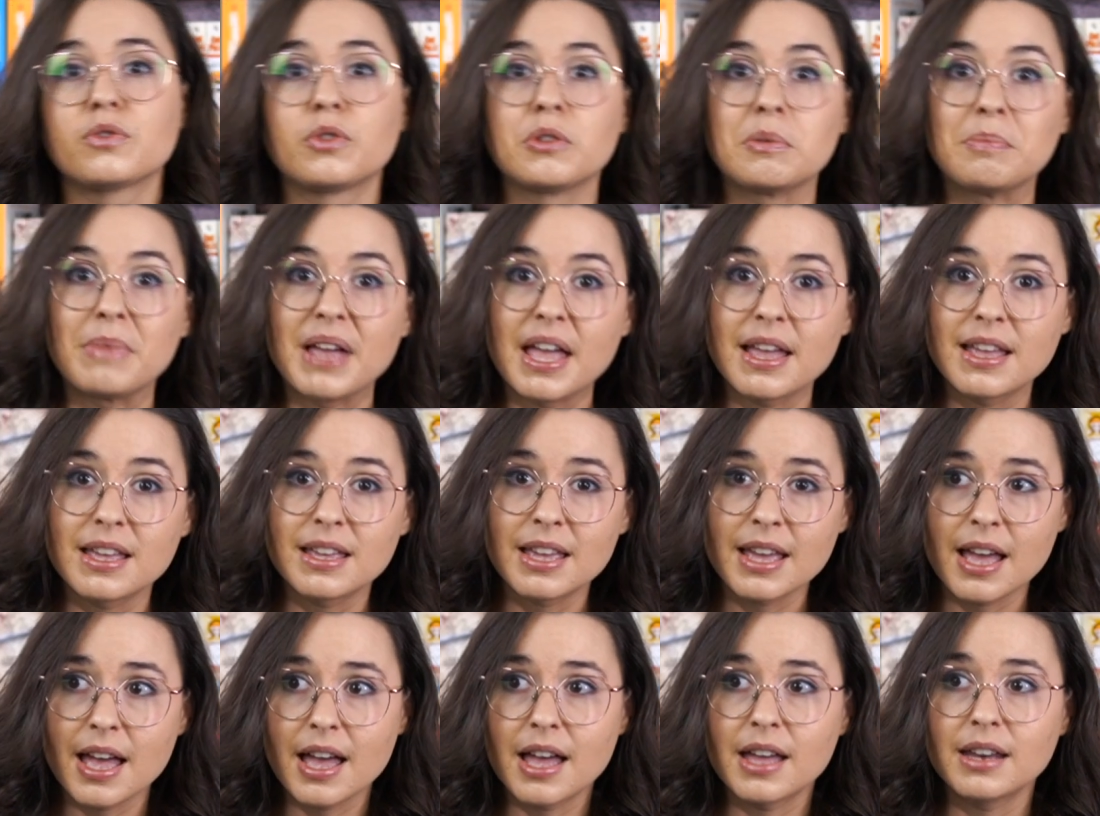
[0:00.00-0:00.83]
from
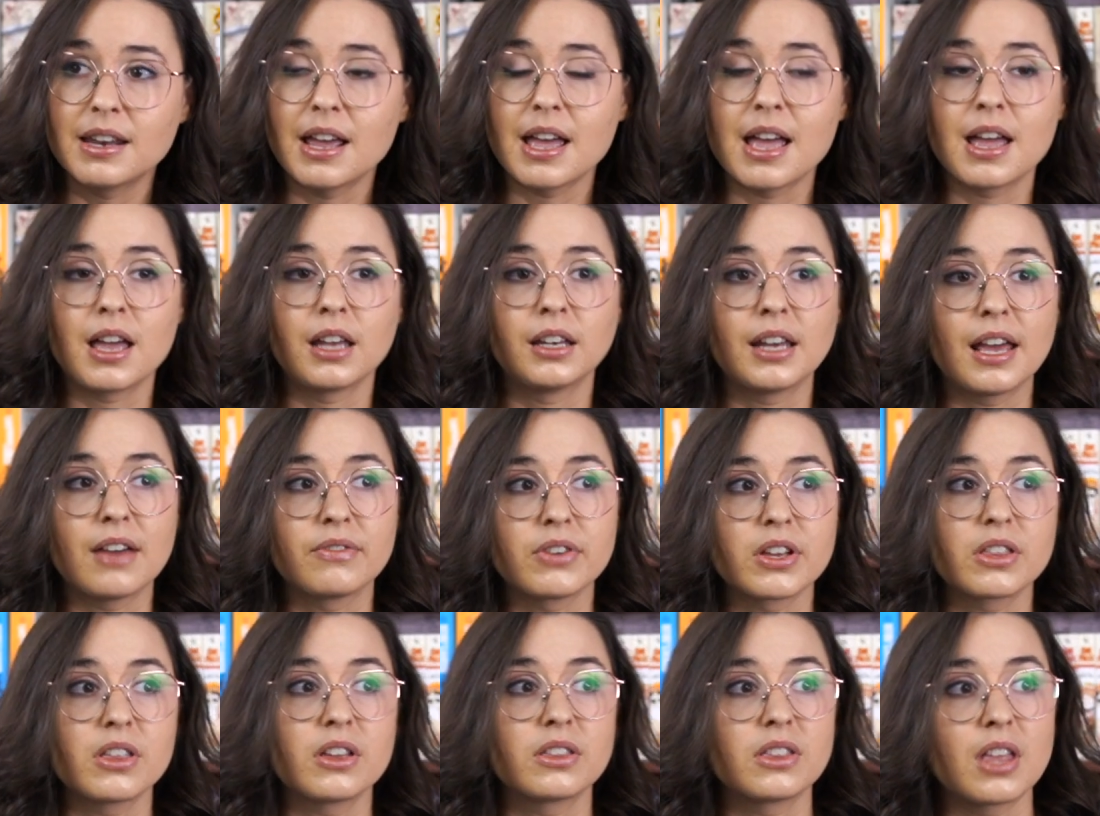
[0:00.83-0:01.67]
Hed and
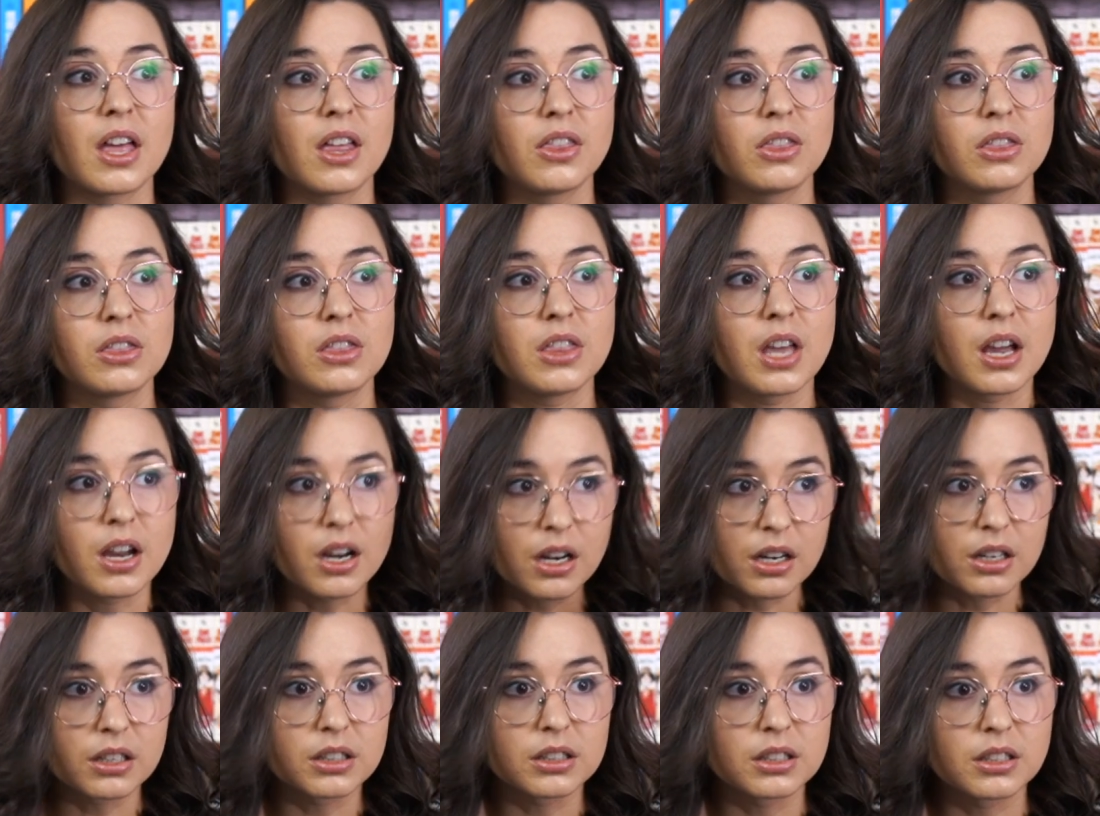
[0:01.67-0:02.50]
everything that
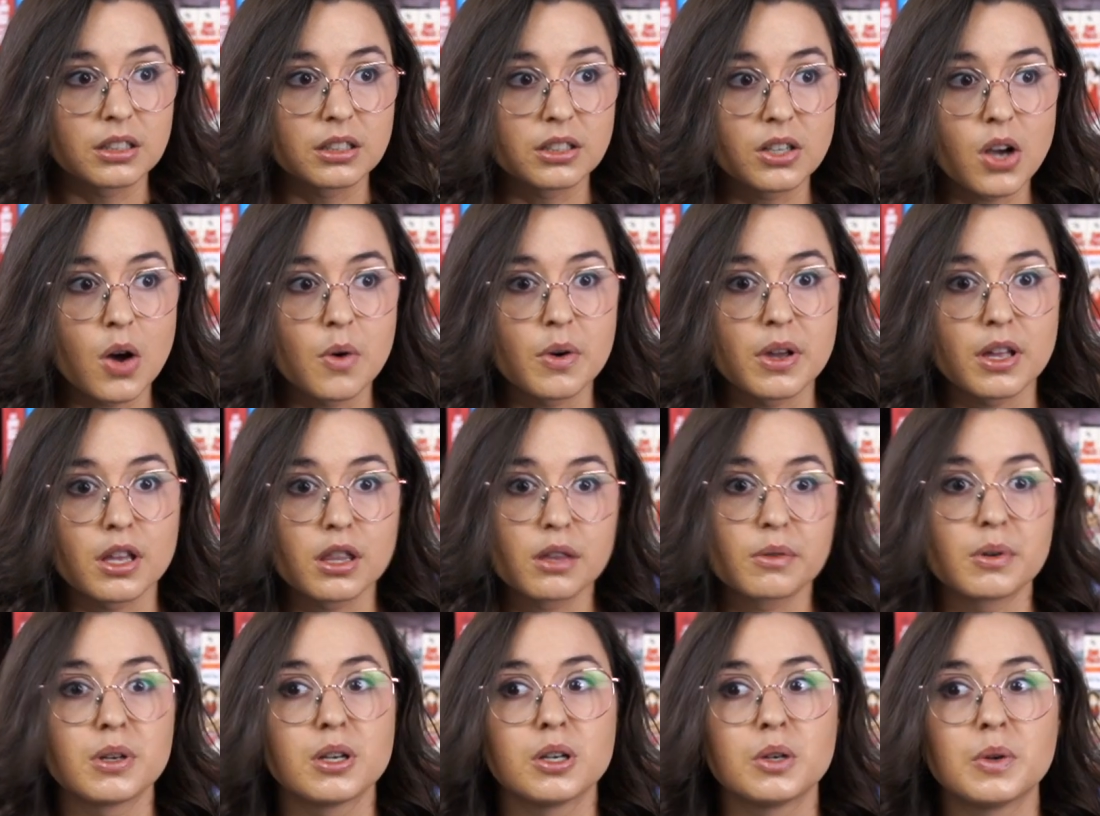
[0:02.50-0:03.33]
they're going
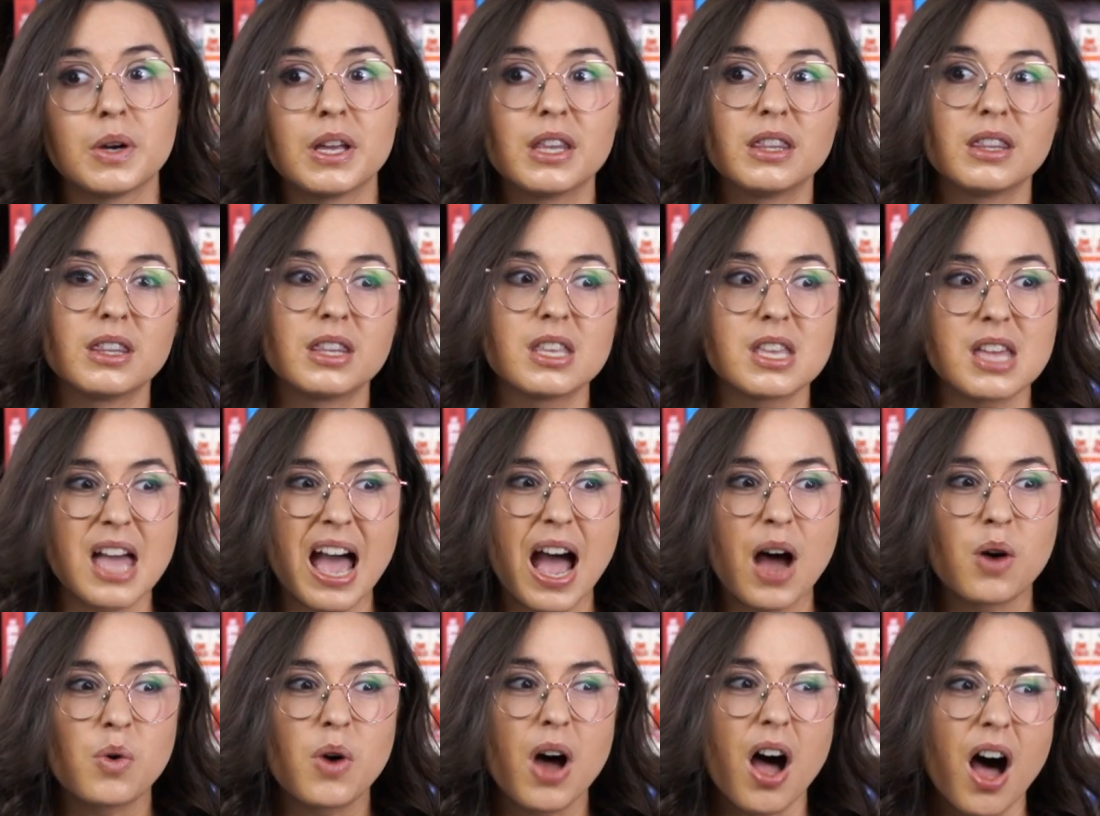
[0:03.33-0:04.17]
through and
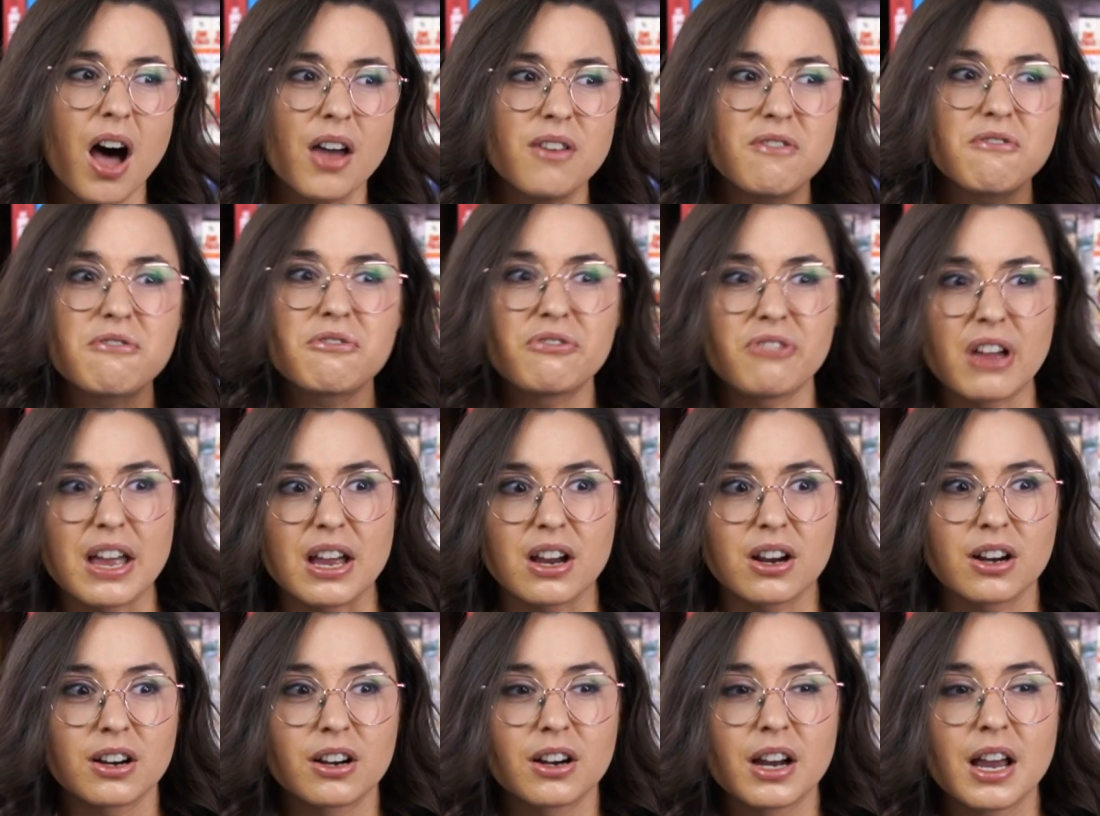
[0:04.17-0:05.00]
how
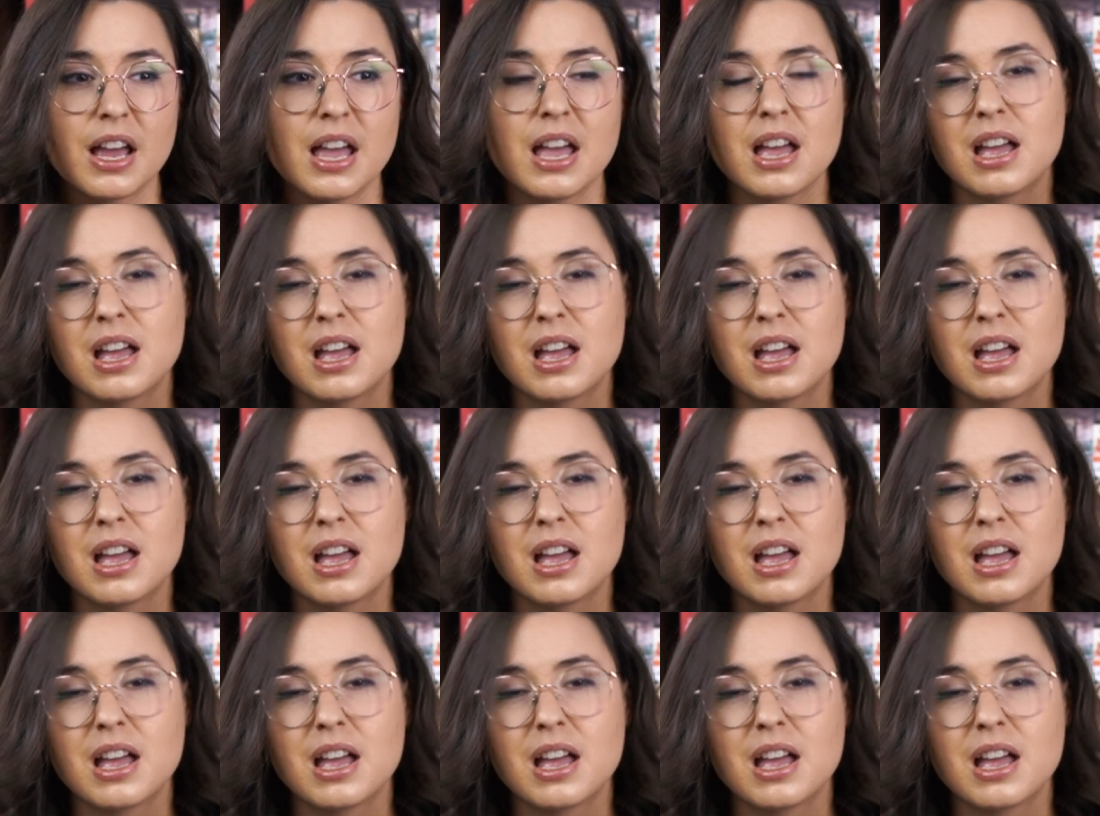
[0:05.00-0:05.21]
unfair